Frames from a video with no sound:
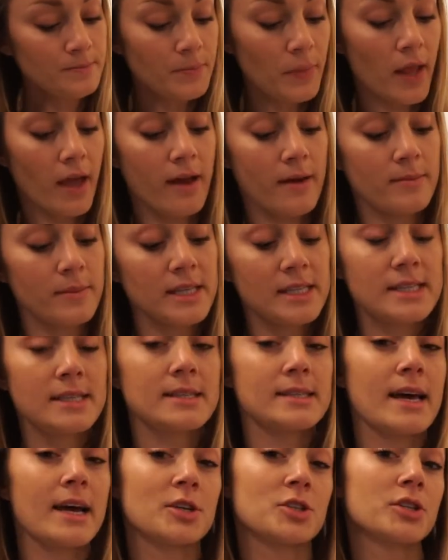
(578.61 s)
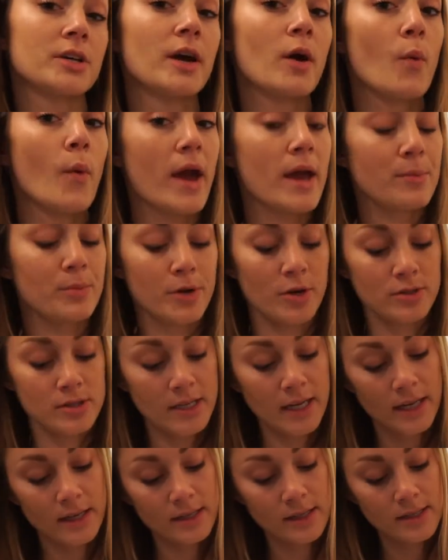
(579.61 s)
This is actually a whey
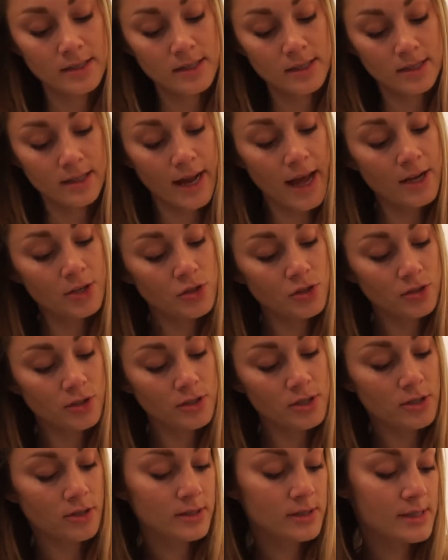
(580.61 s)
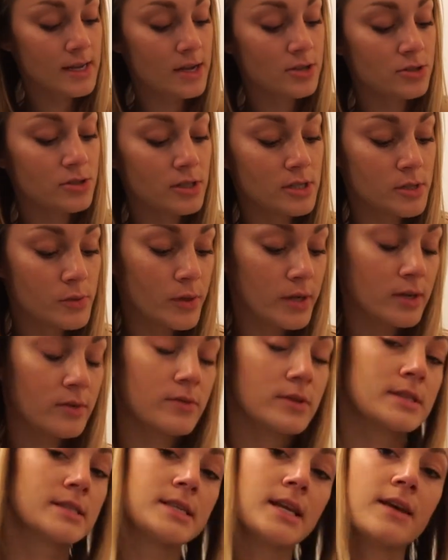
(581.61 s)
protein. It's natural, so it's naturally sweetened
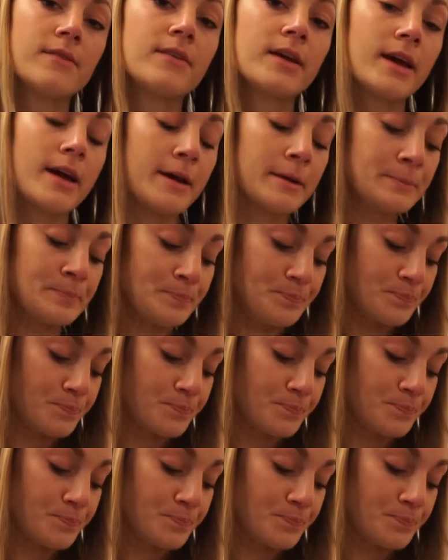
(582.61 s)
with stevia.